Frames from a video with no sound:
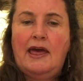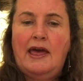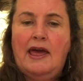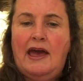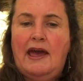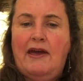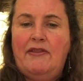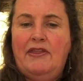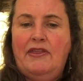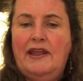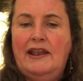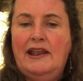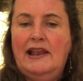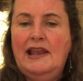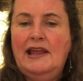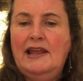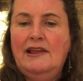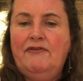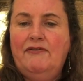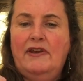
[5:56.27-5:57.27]
and then
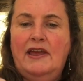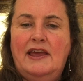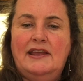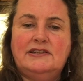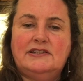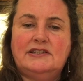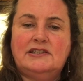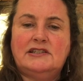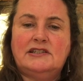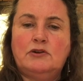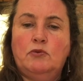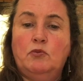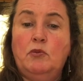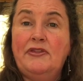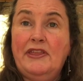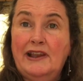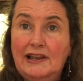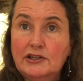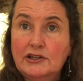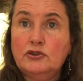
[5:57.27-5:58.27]
leave it
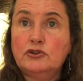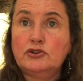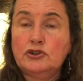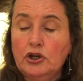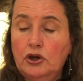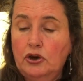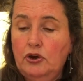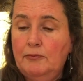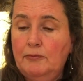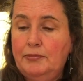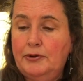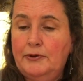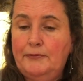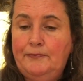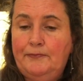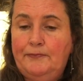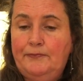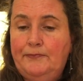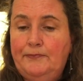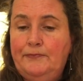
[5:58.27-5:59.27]
with the lid on top,
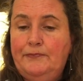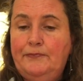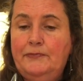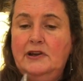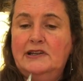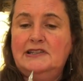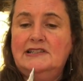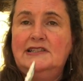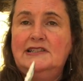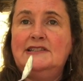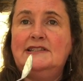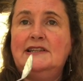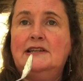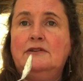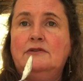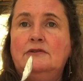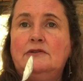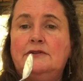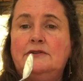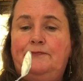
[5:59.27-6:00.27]
nicely
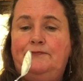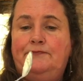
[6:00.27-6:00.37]
sealed,